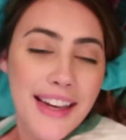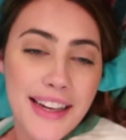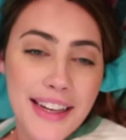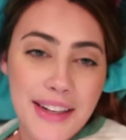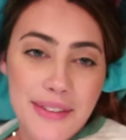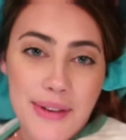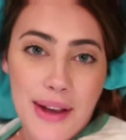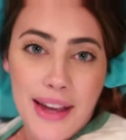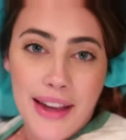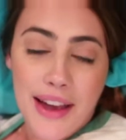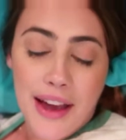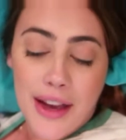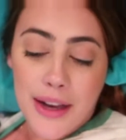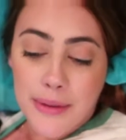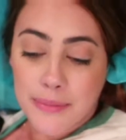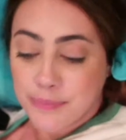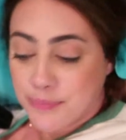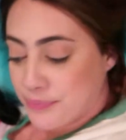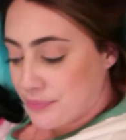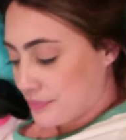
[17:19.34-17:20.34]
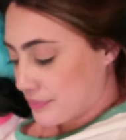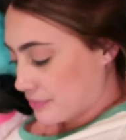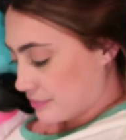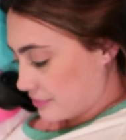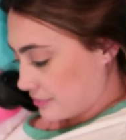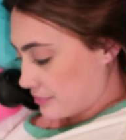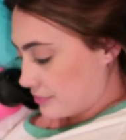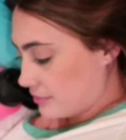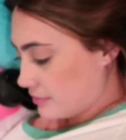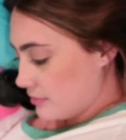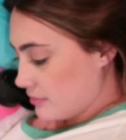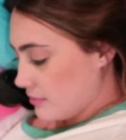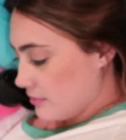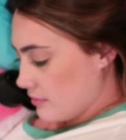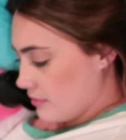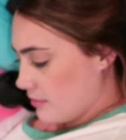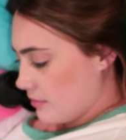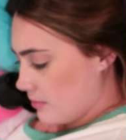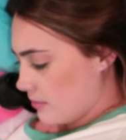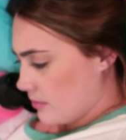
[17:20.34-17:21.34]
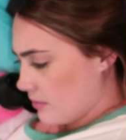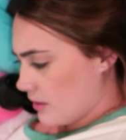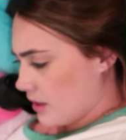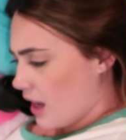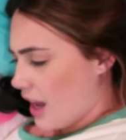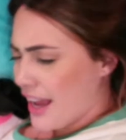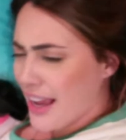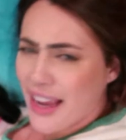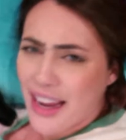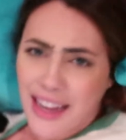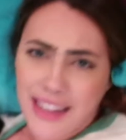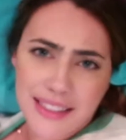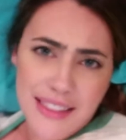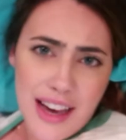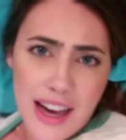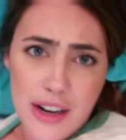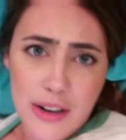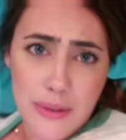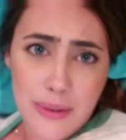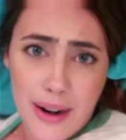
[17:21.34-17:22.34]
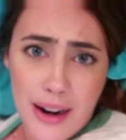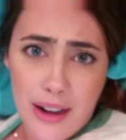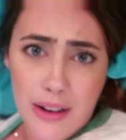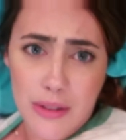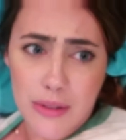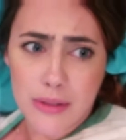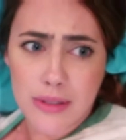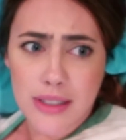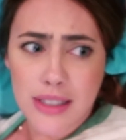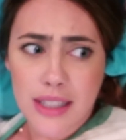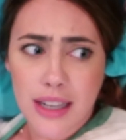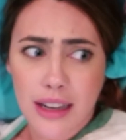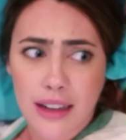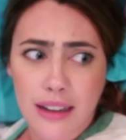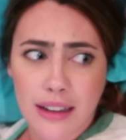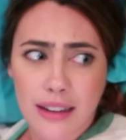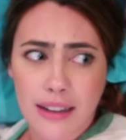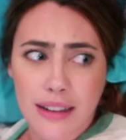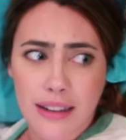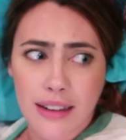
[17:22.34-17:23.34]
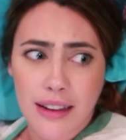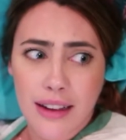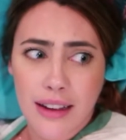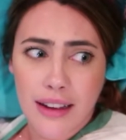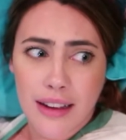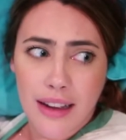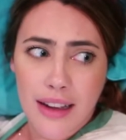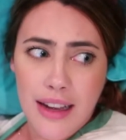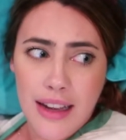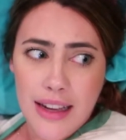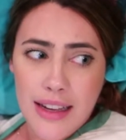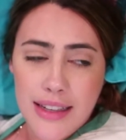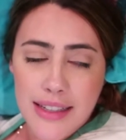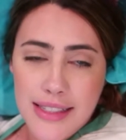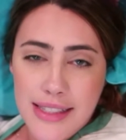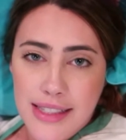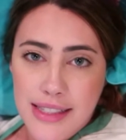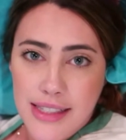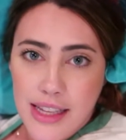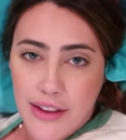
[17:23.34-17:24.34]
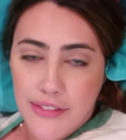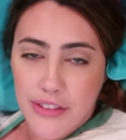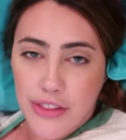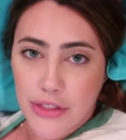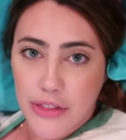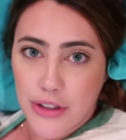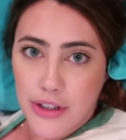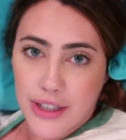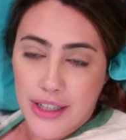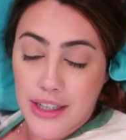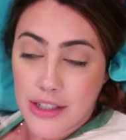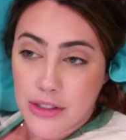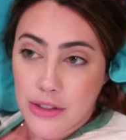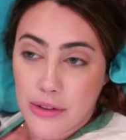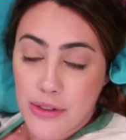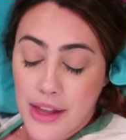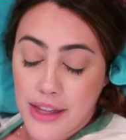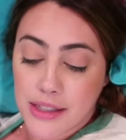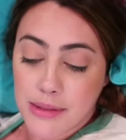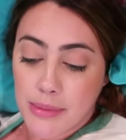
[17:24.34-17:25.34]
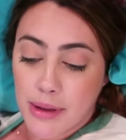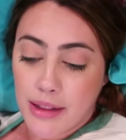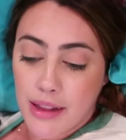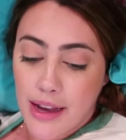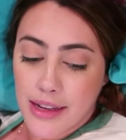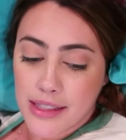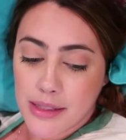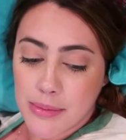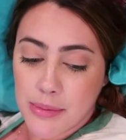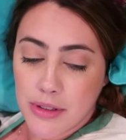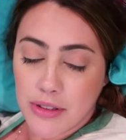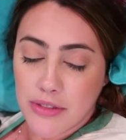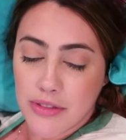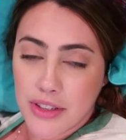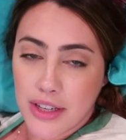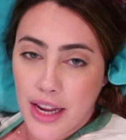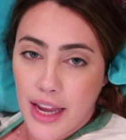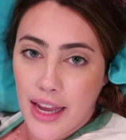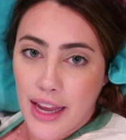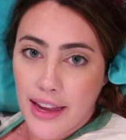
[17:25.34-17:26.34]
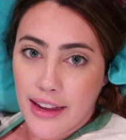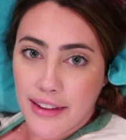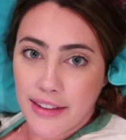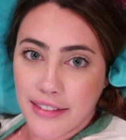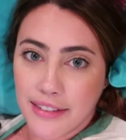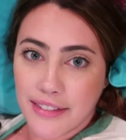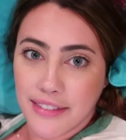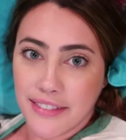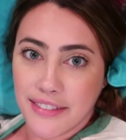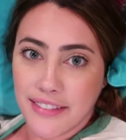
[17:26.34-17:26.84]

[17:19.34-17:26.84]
Anyway, um, I ate that around 7.30, so that's my last meal of the day.